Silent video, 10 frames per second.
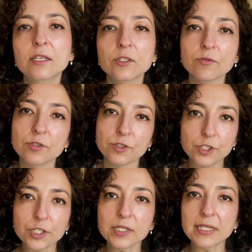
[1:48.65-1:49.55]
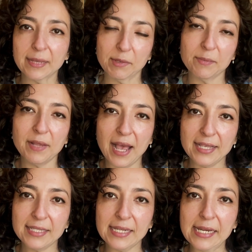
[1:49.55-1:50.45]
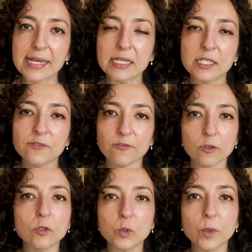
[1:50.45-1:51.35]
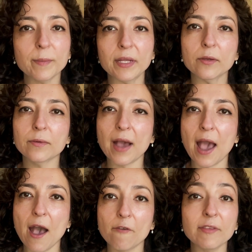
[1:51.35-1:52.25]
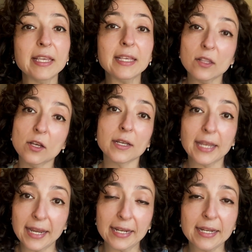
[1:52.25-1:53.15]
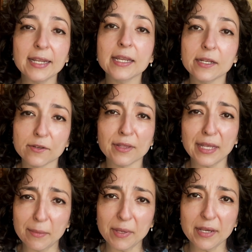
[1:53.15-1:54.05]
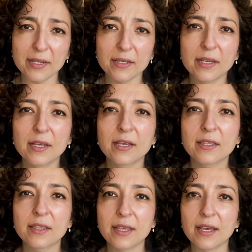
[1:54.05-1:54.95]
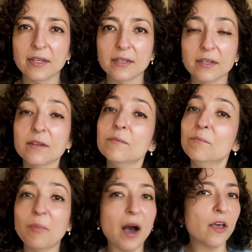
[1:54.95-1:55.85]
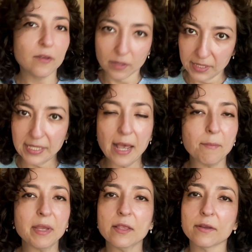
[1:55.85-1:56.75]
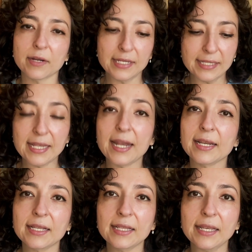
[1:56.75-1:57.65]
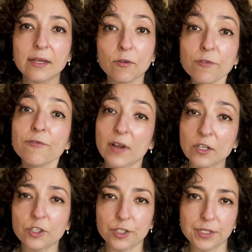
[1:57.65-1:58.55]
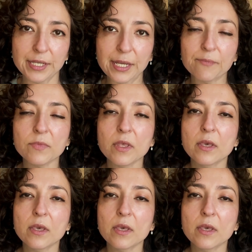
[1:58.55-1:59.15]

So surgical labiaplasty is for those women who have elongated inner labia that bothers them either aesthetically or functionally.